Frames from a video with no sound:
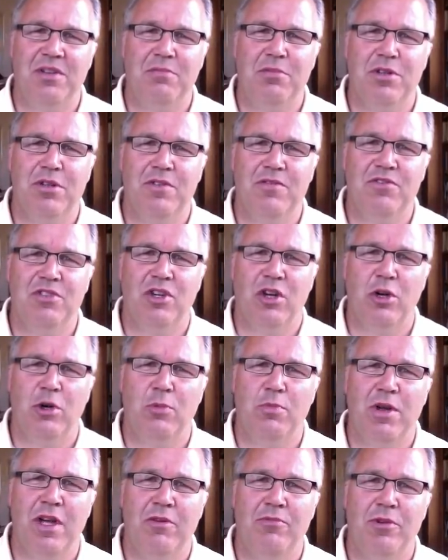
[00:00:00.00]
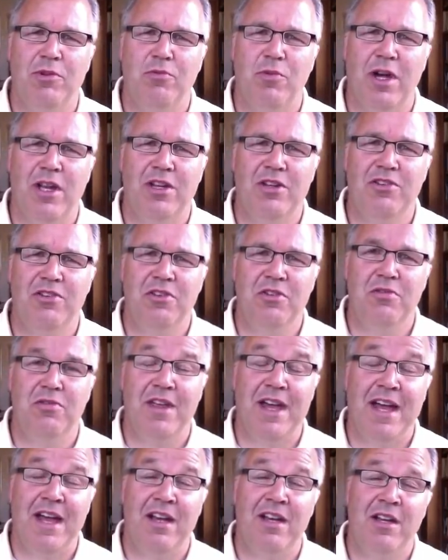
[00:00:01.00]
book of Job, and we want to do
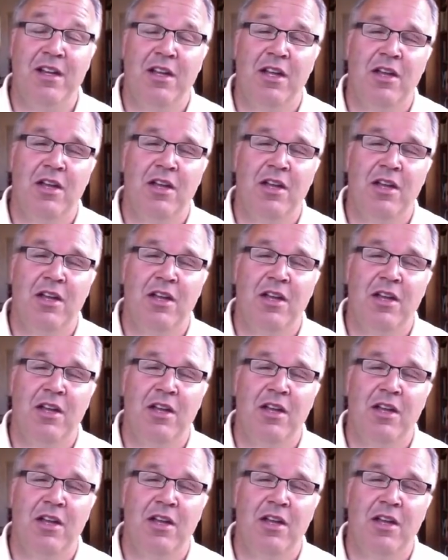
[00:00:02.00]
that.